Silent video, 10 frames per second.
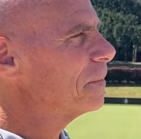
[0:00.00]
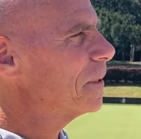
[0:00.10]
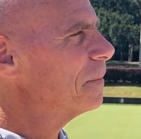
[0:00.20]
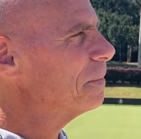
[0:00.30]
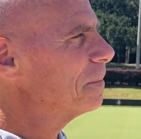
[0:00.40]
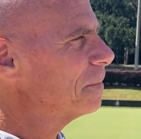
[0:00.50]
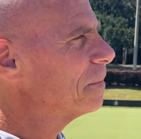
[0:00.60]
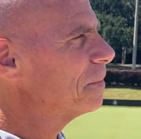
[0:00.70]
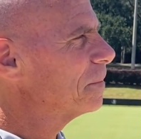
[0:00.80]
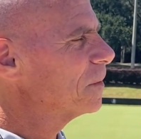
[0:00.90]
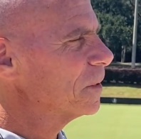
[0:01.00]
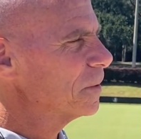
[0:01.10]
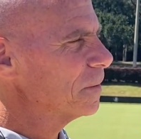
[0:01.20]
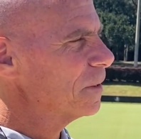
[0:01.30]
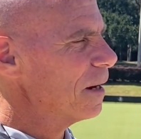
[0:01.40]
Yep.
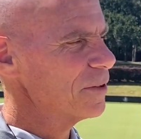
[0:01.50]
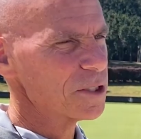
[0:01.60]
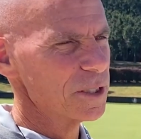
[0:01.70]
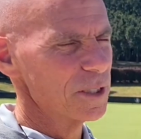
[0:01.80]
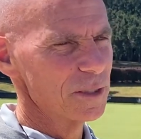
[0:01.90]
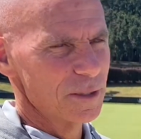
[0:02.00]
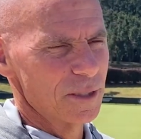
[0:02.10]
Obviously,